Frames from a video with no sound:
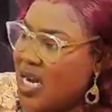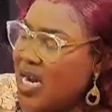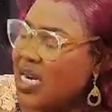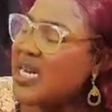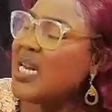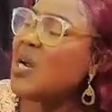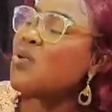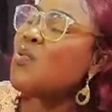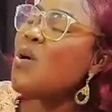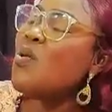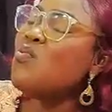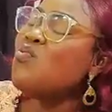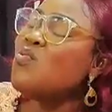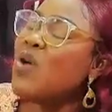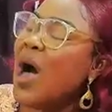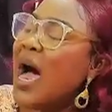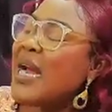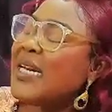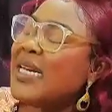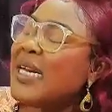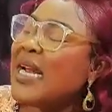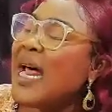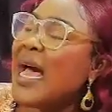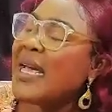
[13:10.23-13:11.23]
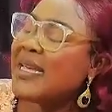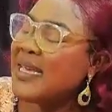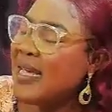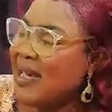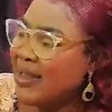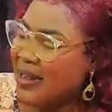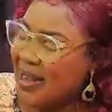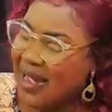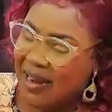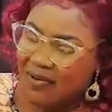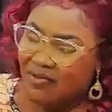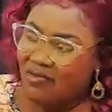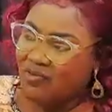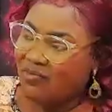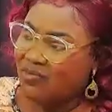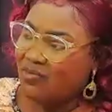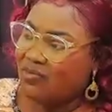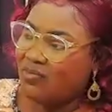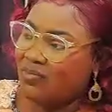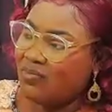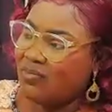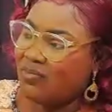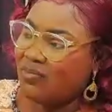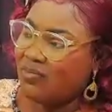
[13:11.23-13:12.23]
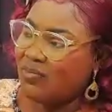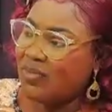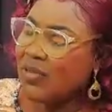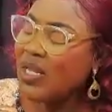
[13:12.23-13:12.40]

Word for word: No one who adena ye come.